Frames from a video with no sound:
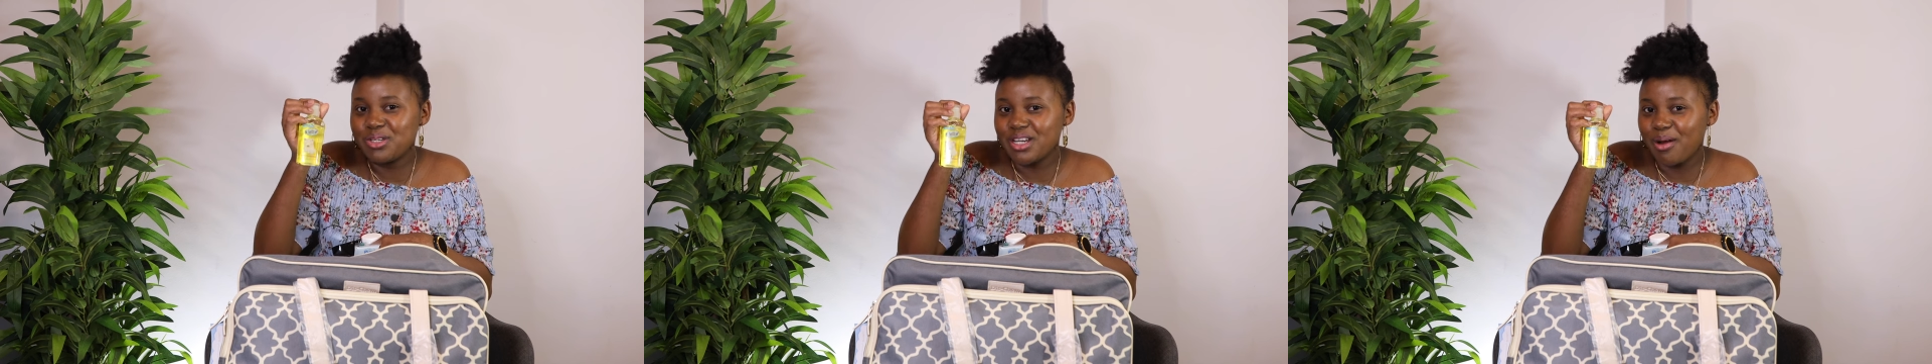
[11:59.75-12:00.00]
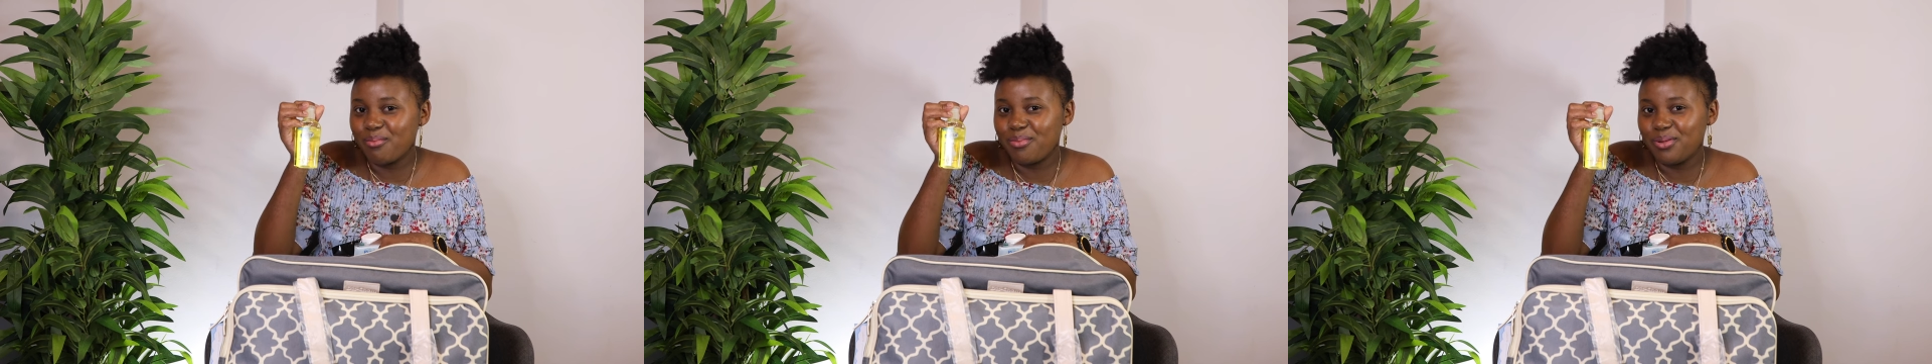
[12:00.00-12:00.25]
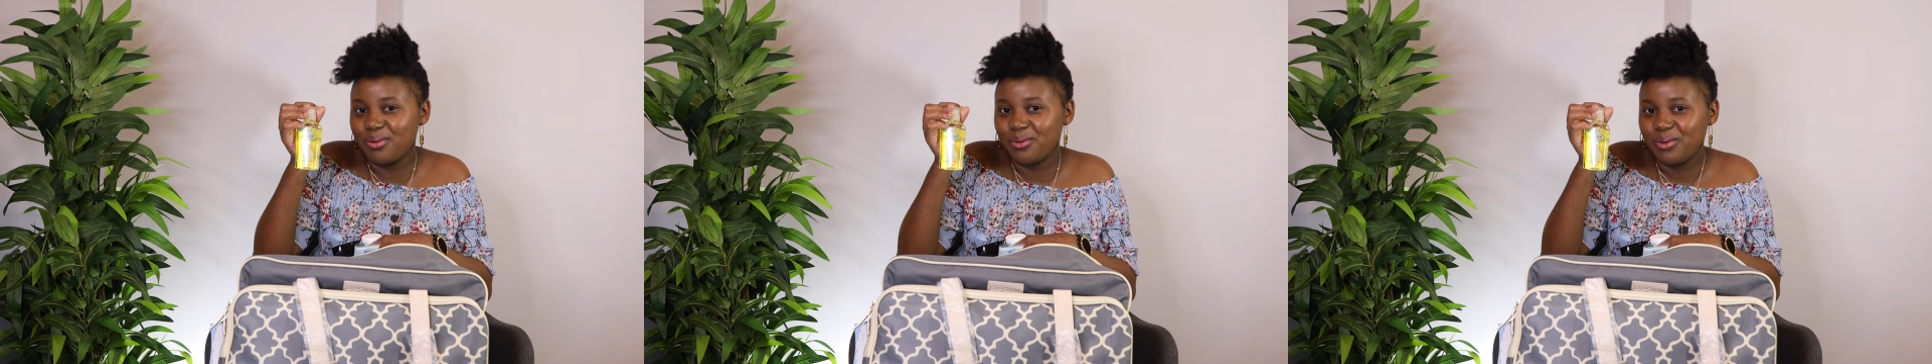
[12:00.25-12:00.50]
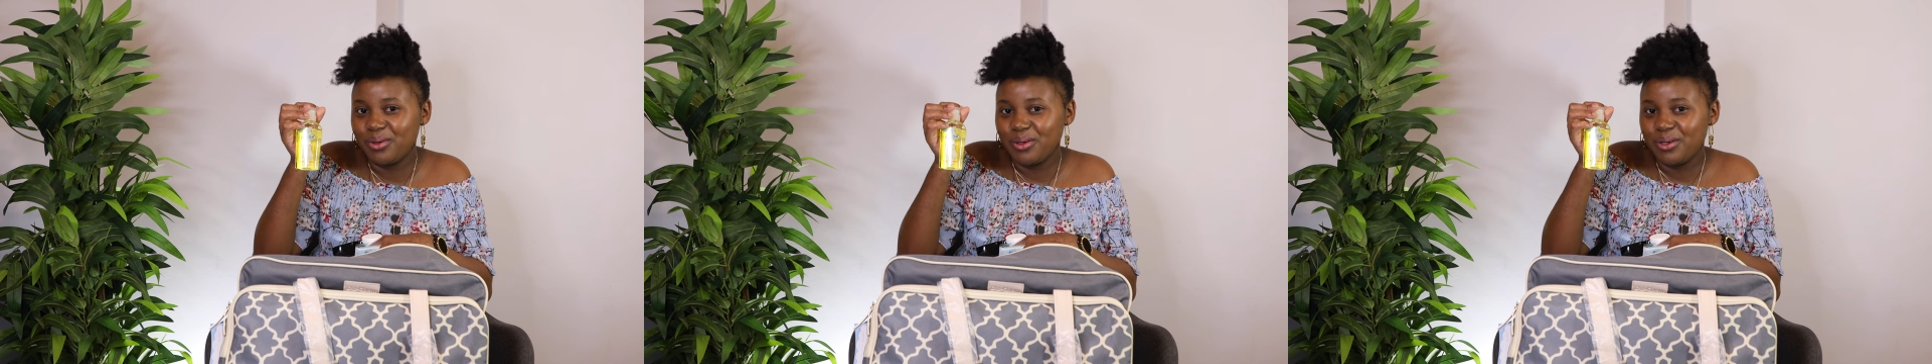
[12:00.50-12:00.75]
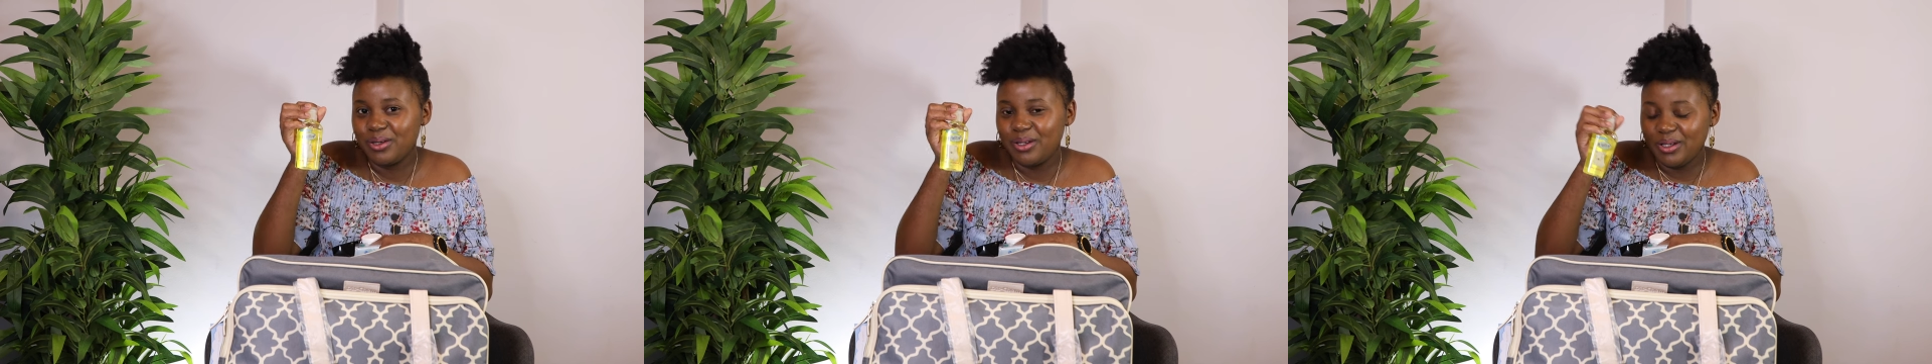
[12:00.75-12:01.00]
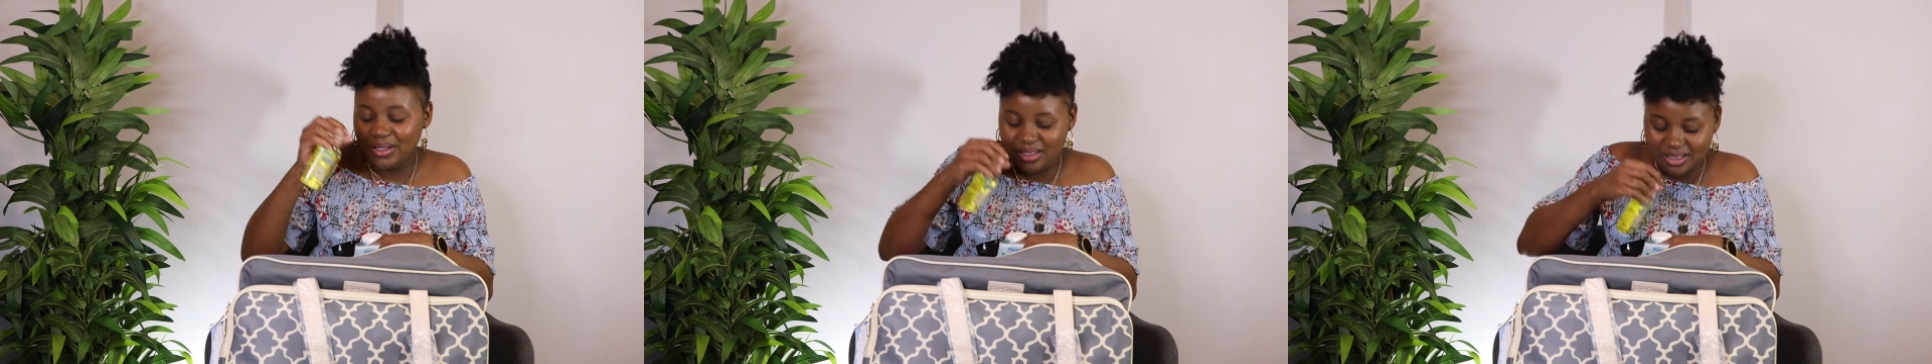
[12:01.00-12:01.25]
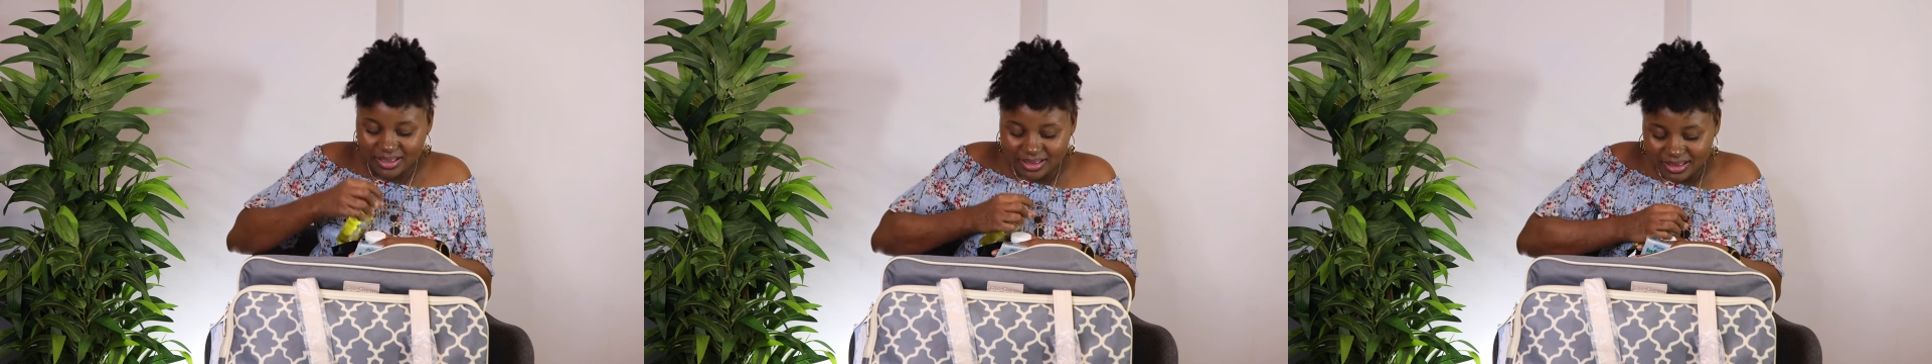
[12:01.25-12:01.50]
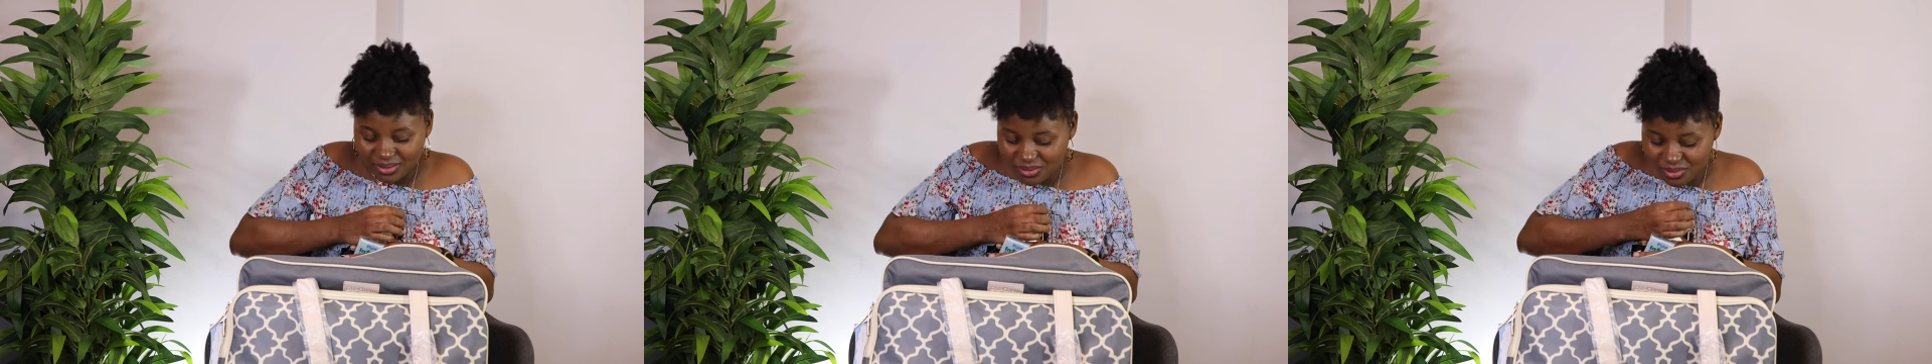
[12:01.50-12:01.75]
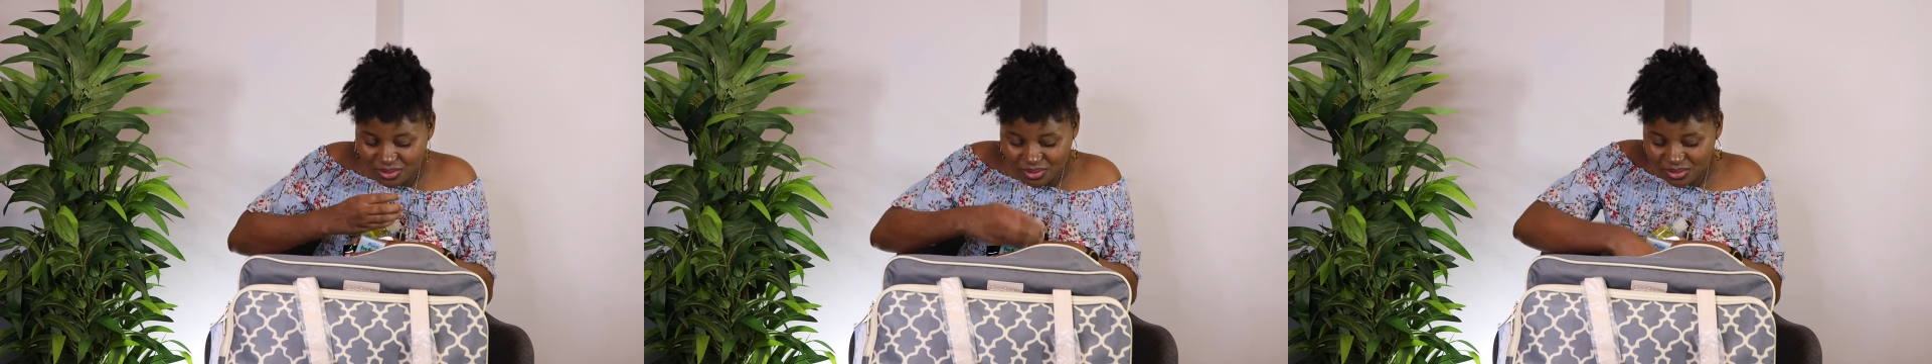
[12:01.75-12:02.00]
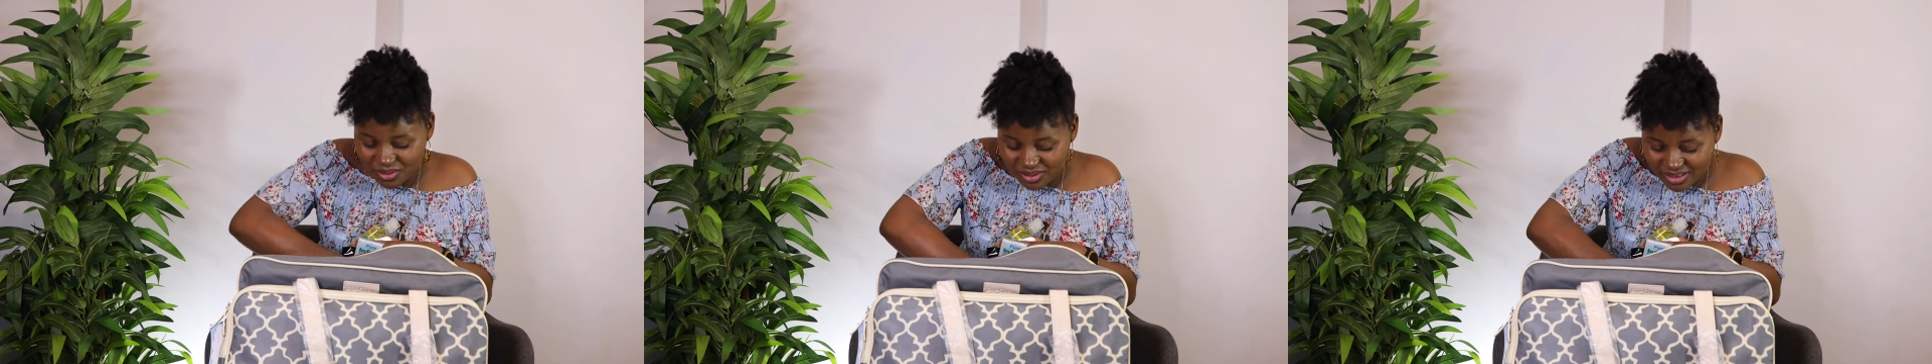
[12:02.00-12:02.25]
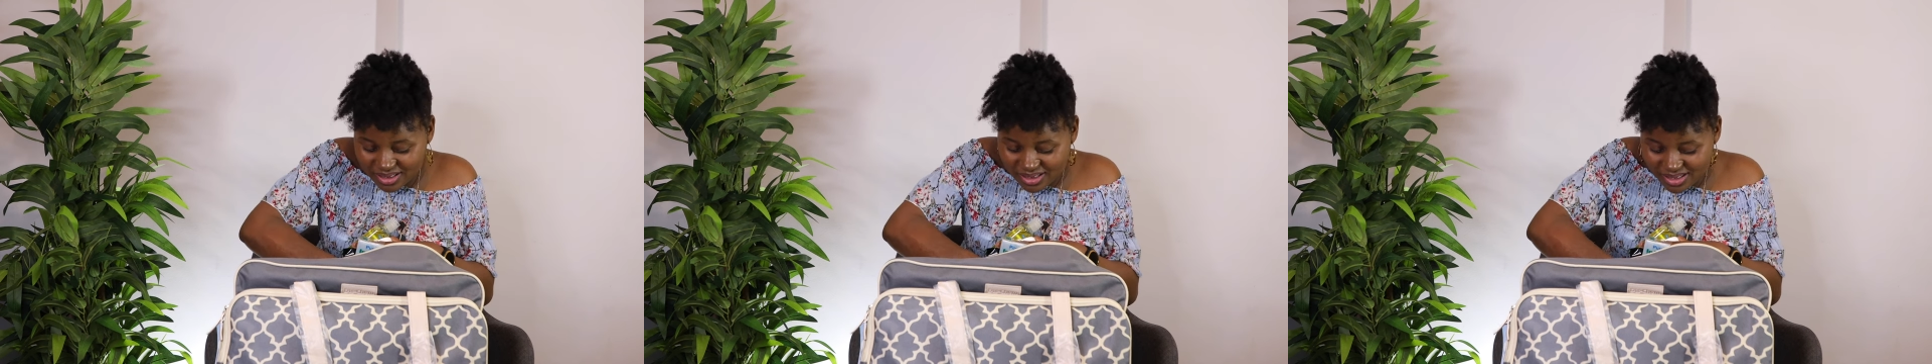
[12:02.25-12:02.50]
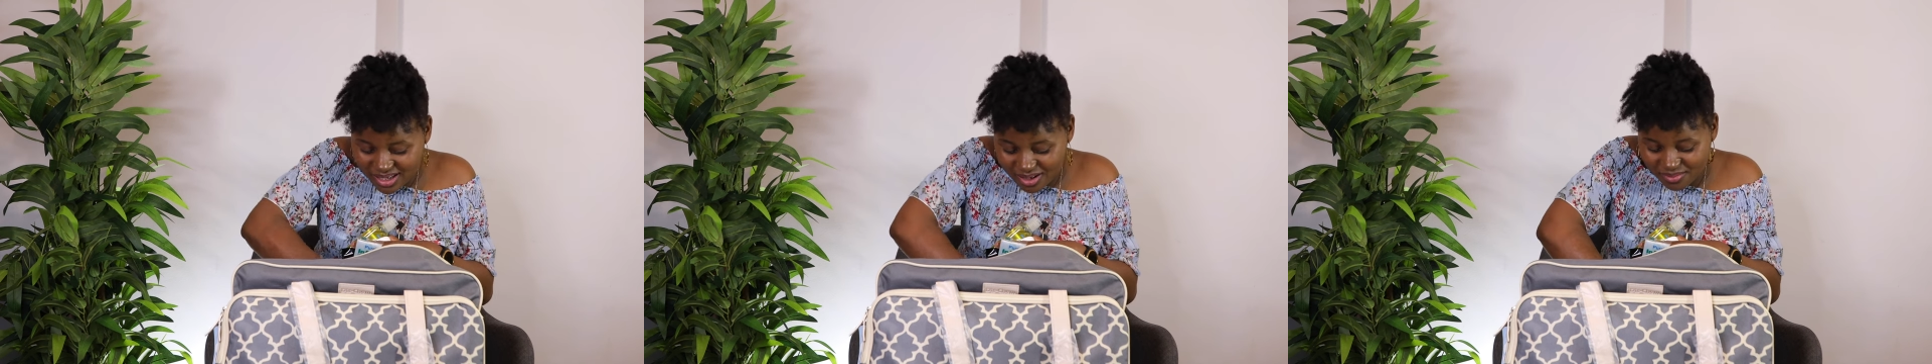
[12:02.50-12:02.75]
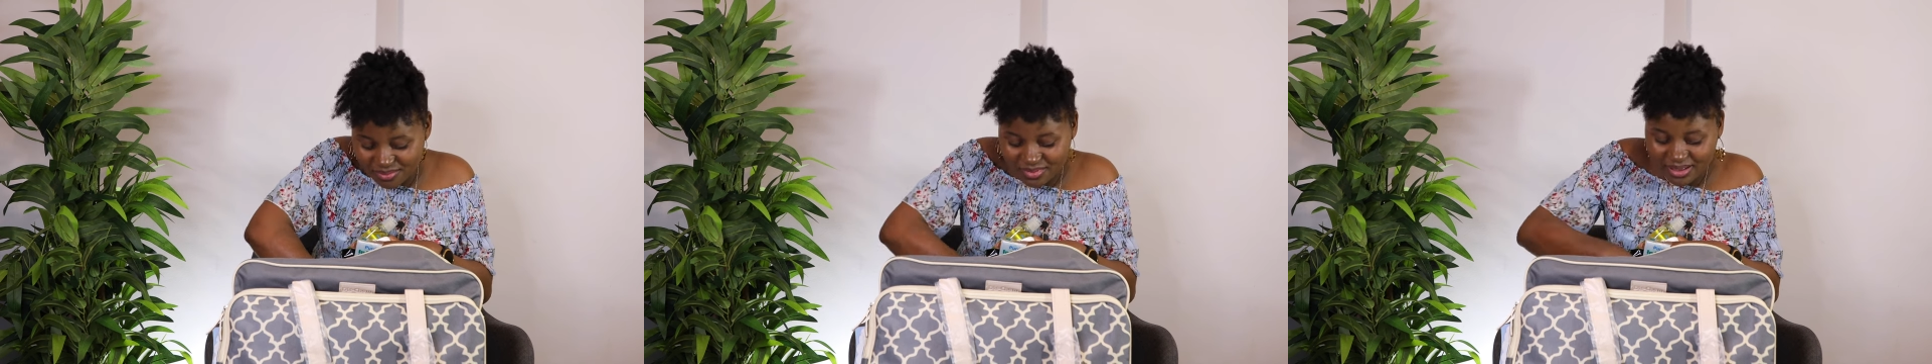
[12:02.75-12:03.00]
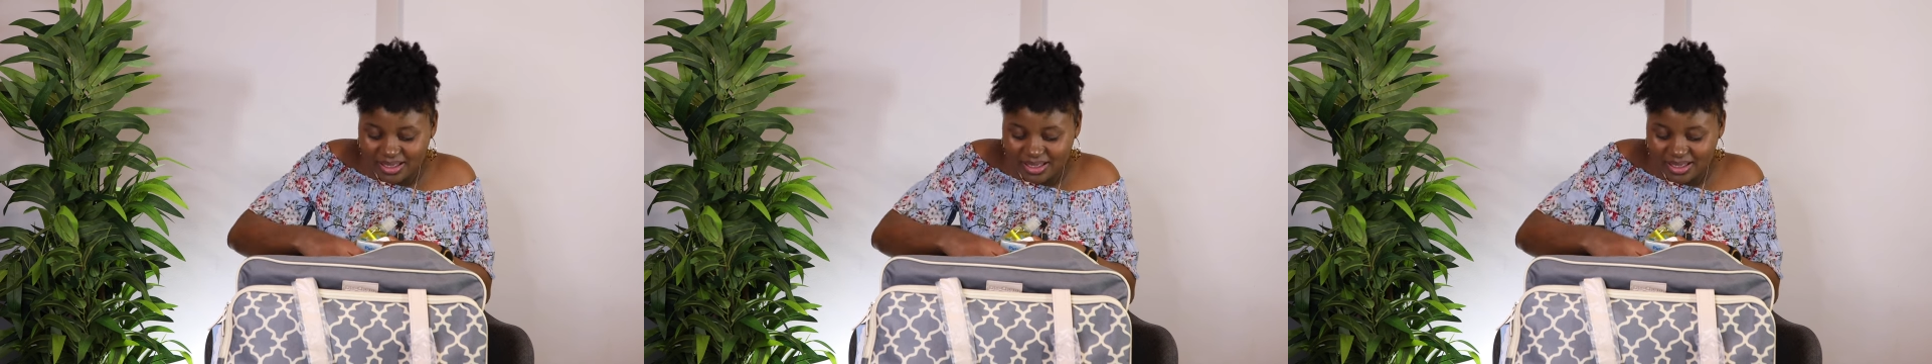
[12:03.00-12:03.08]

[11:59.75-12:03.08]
shampoo. Ooh, this can.